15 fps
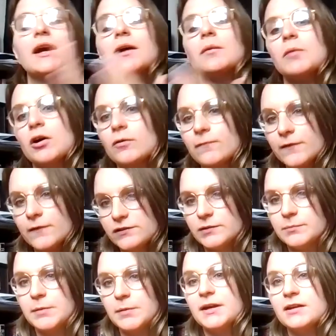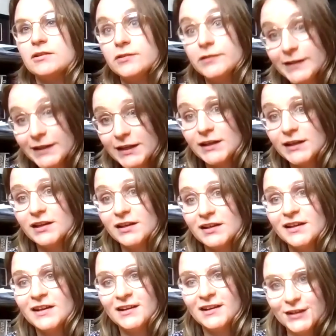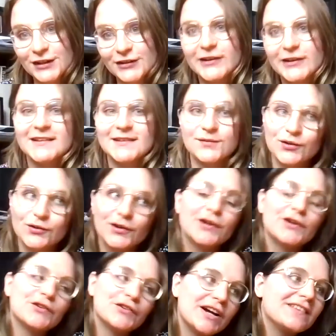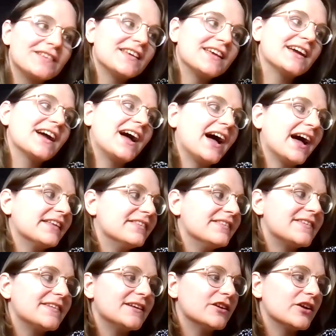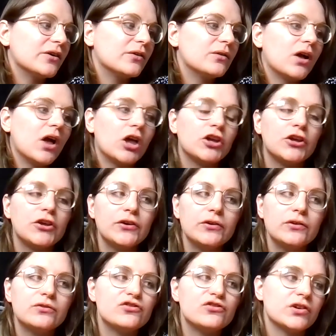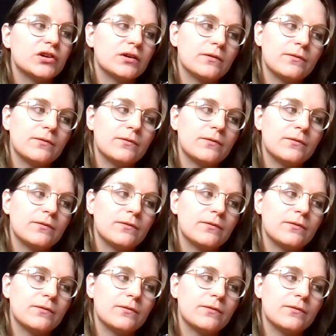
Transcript: I'm now finishing my PhD in creative and critical writing, and a huge chunk of